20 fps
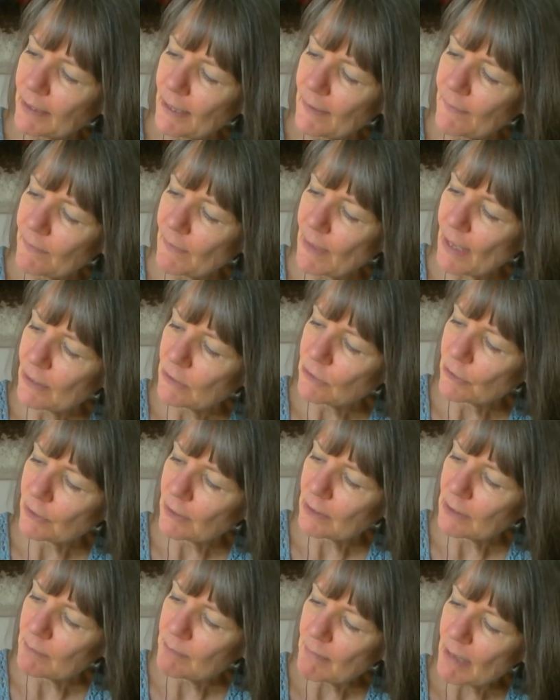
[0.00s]
and then you're
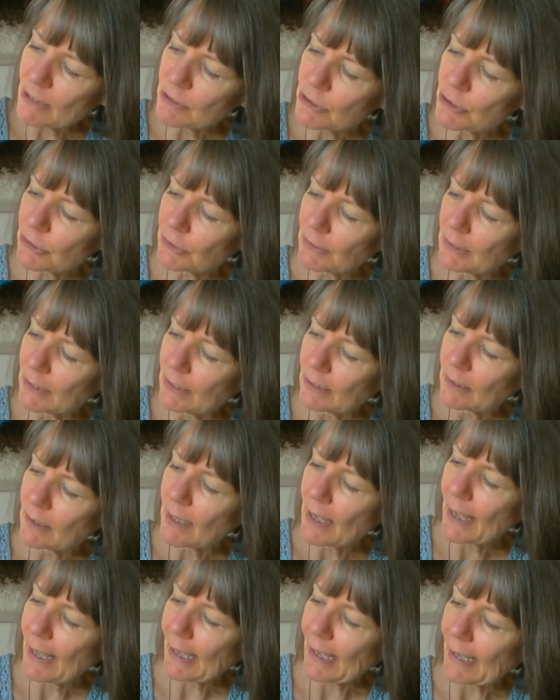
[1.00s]
going to measure in
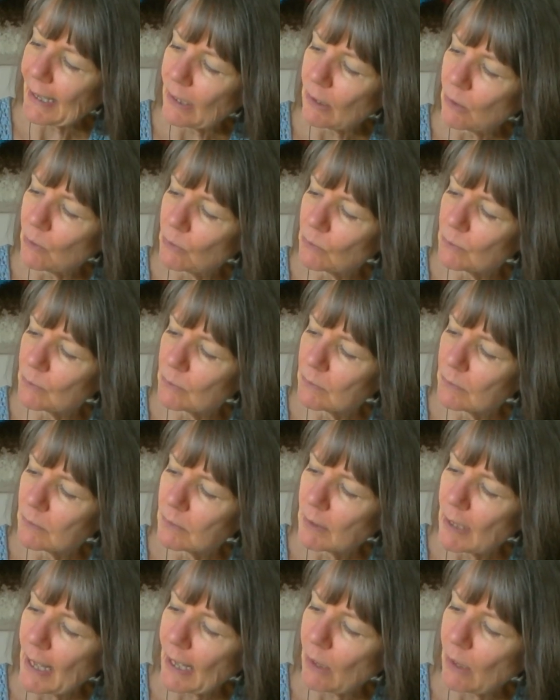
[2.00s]
how
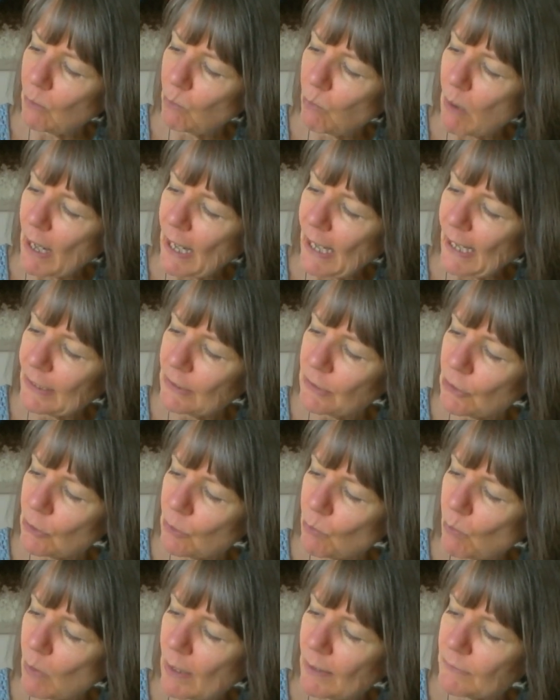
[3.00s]
wide you
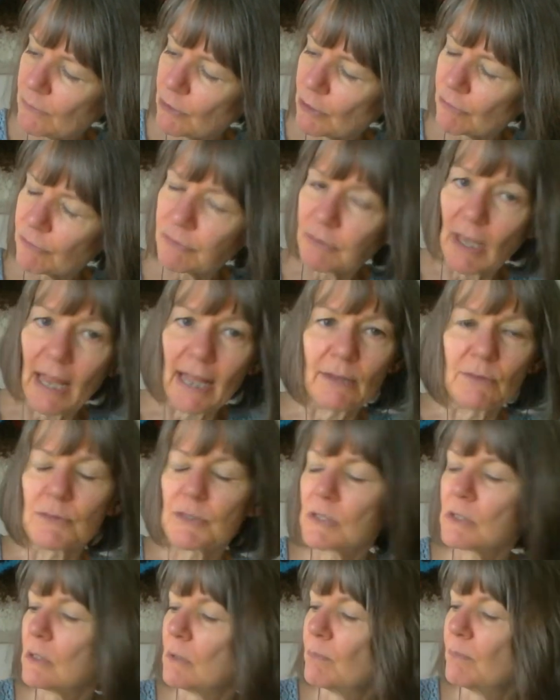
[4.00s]
want your
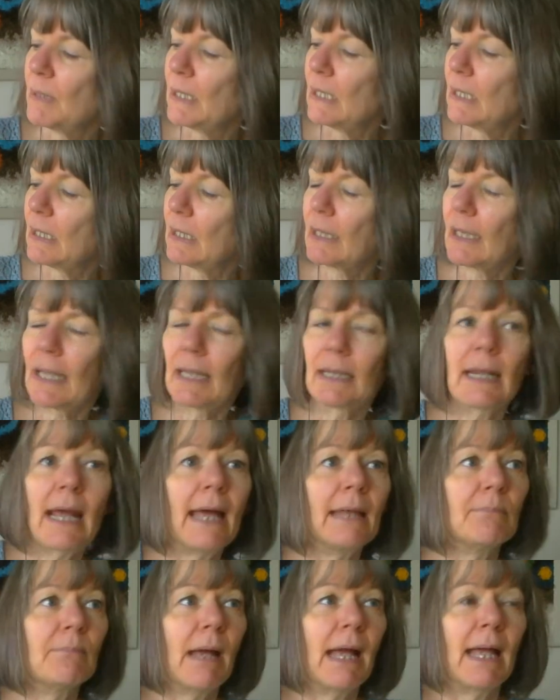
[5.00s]
flounce to be. And
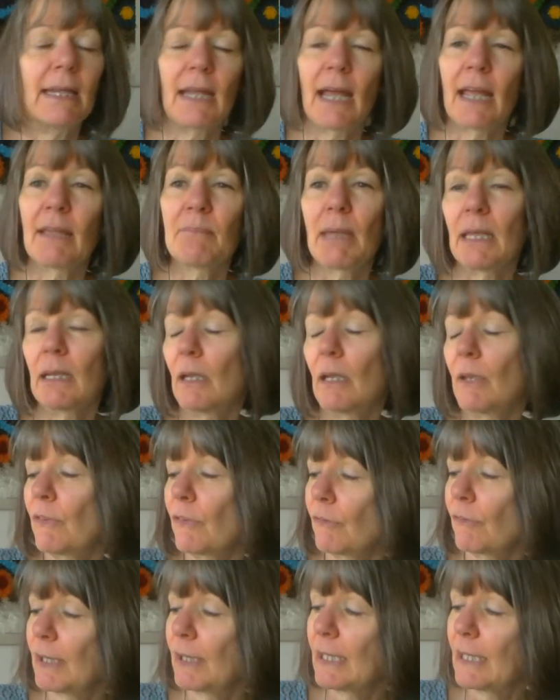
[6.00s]
on mine, I made it
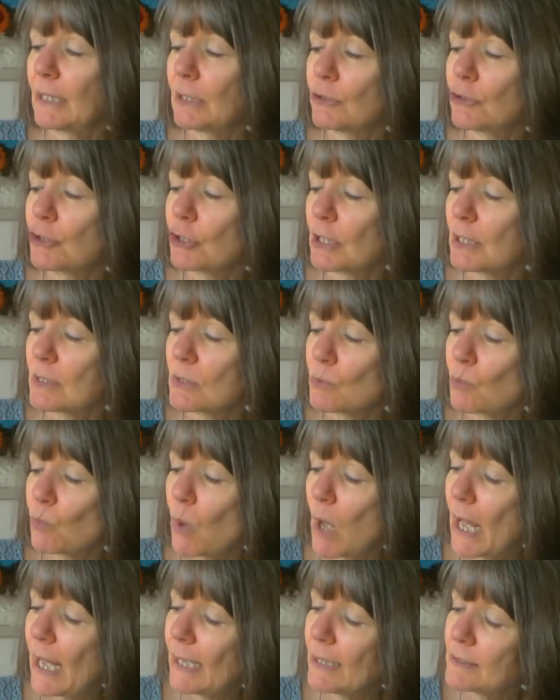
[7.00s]
3 inches
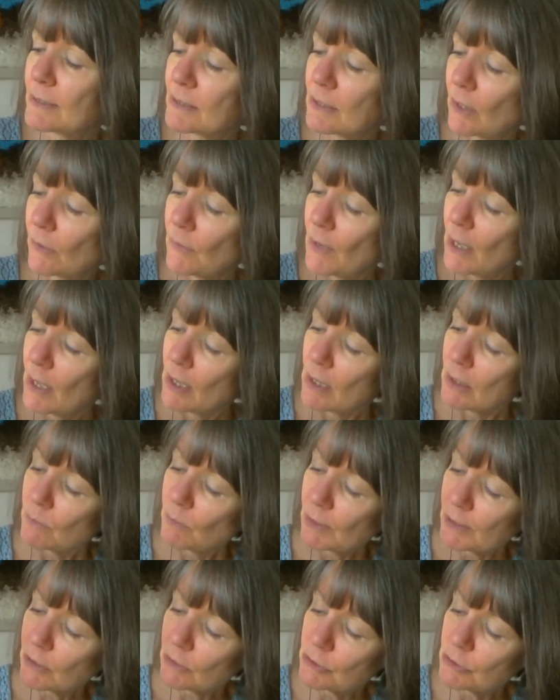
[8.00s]
wide. So
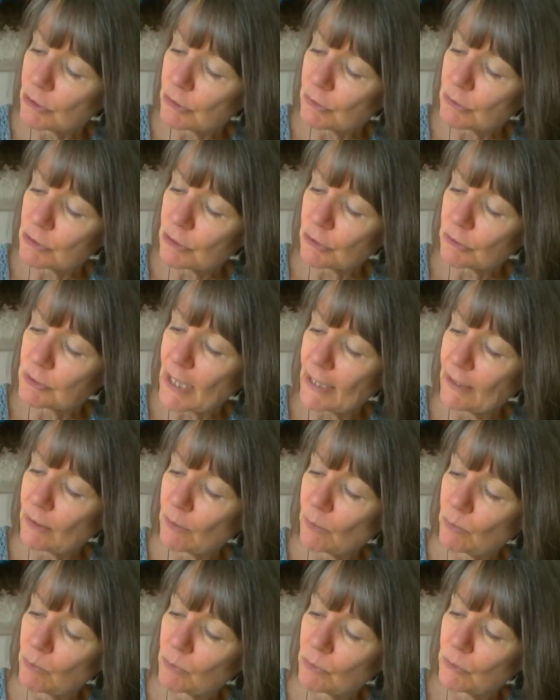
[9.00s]
what you'll do is you'll take
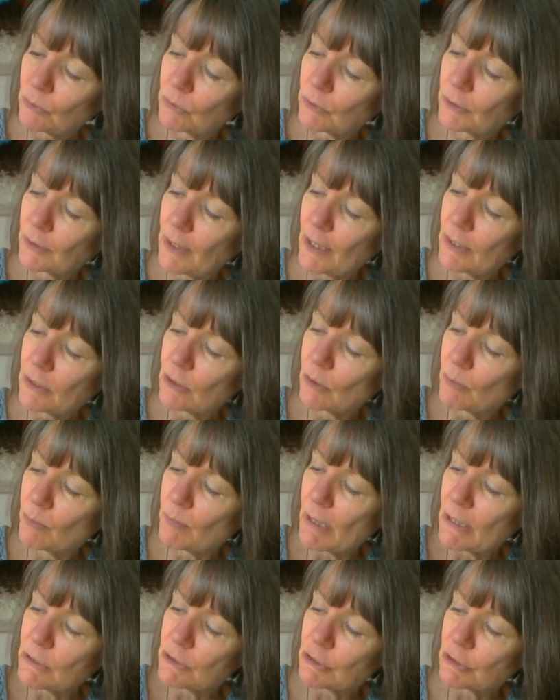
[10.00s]
a ruler and you'll
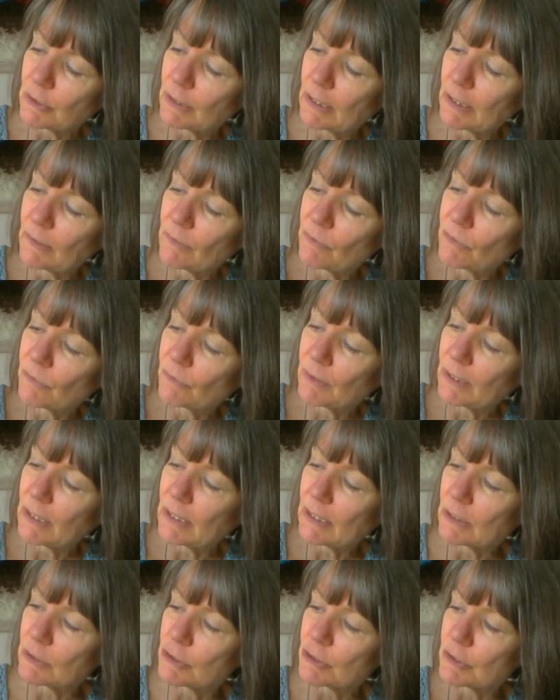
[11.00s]
measure in 3
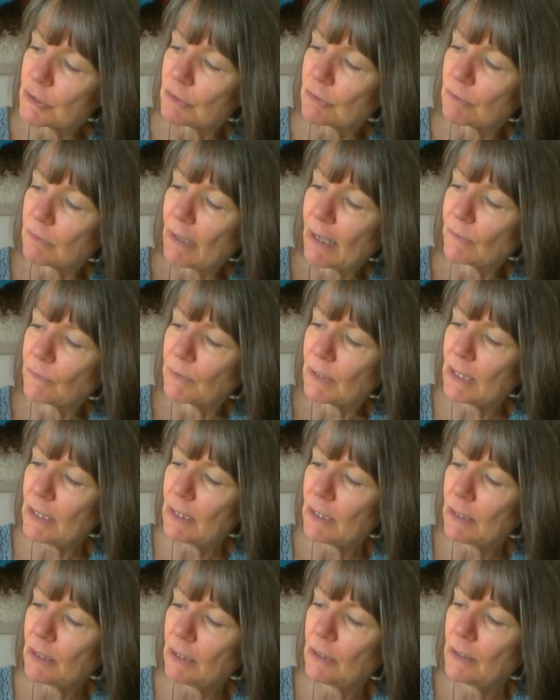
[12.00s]
inches around
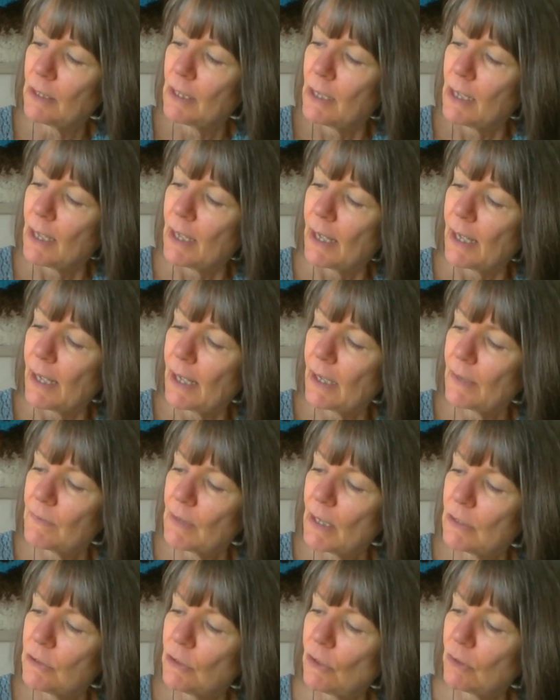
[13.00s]
here, and
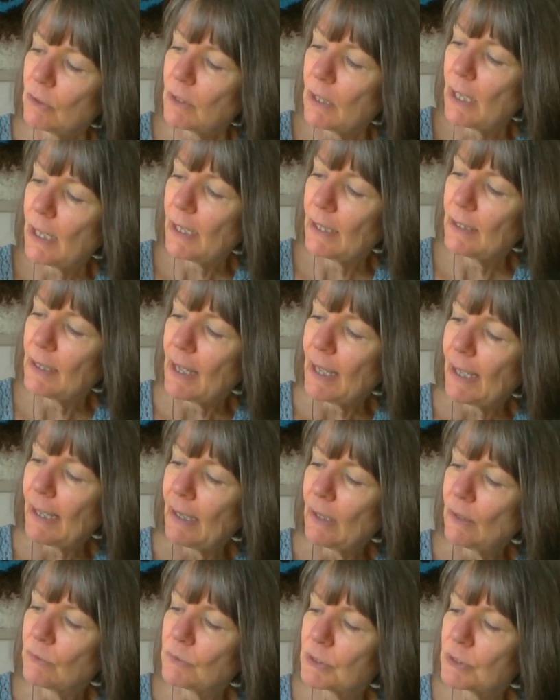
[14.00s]
then you'll cut
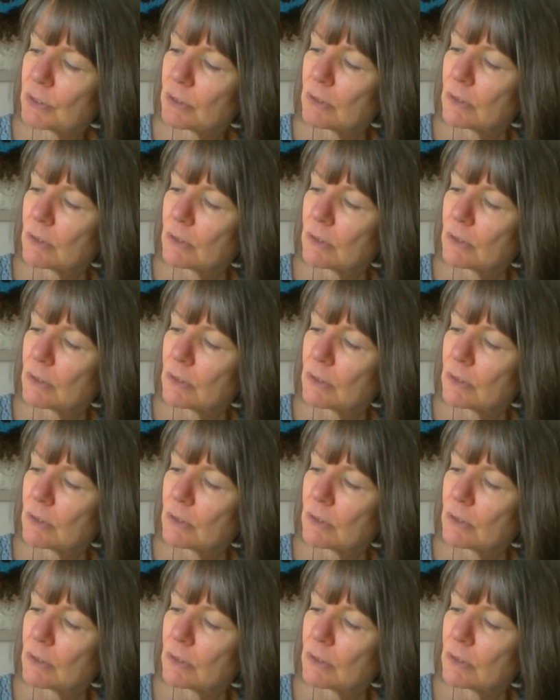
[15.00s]
out